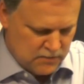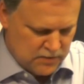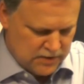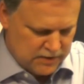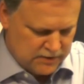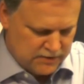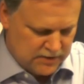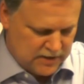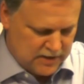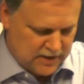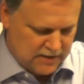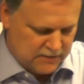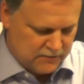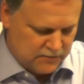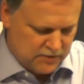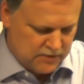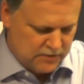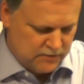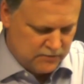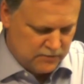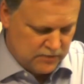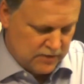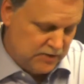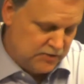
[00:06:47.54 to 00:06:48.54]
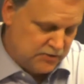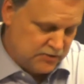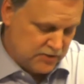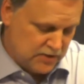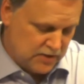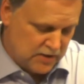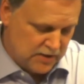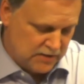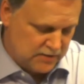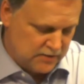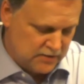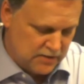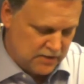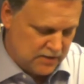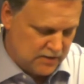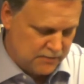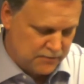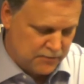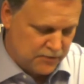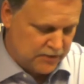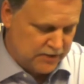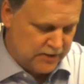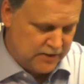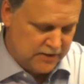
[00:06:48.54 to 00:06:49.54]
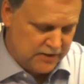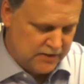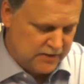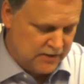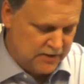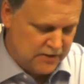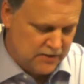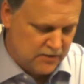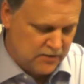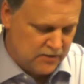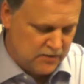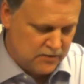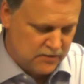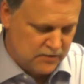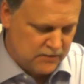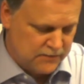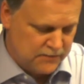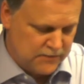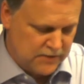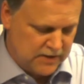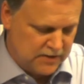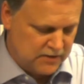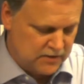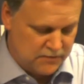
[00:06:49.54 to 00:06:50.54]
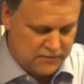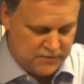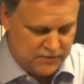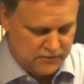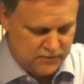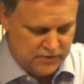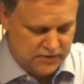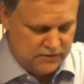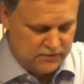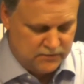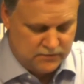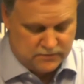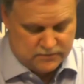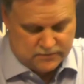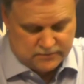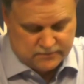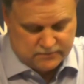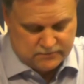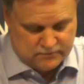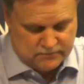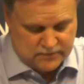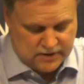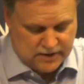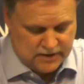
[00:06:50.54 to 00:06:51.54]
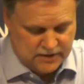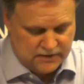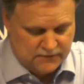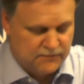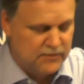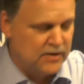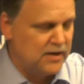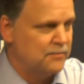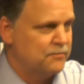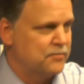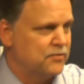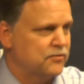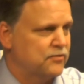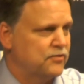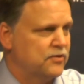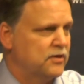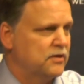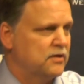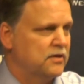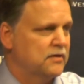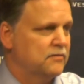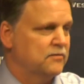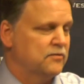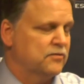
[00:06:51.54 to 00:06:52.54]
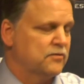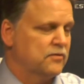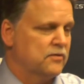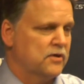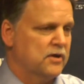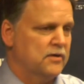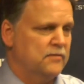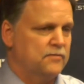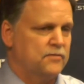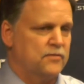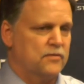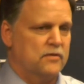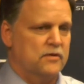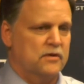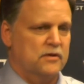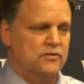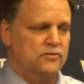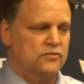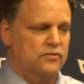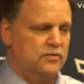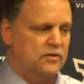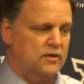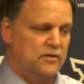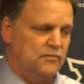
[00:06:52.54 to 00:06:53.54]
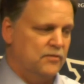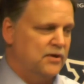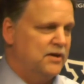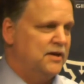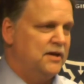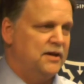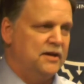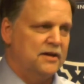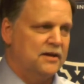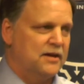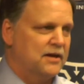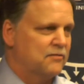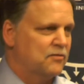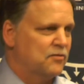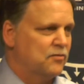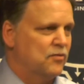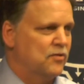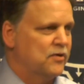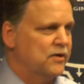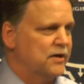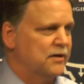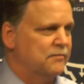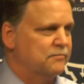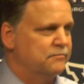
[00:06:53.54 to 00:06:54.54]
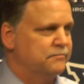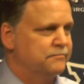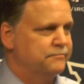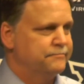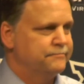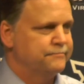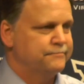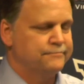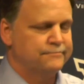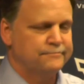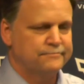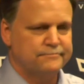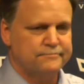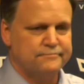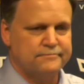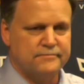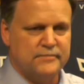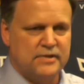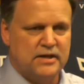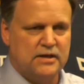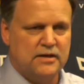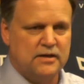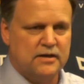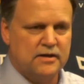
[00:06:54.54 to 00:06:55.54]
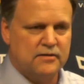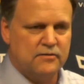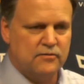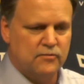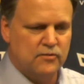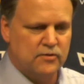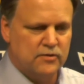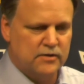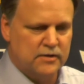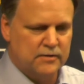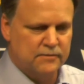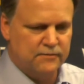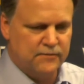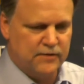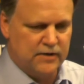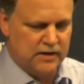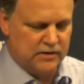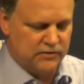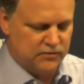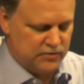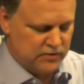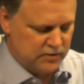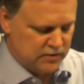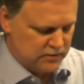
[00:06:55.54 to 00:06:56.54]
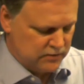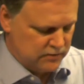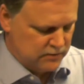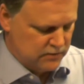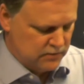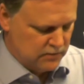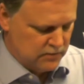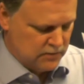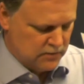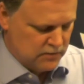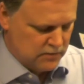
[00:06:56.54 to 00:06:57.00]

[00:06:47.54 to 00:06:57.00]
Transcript: But, yeah, we shot. Bria hit all her fouls. I mean, we 85%. That was great for us. And we needed every one of them. Needed every one of them foul shots.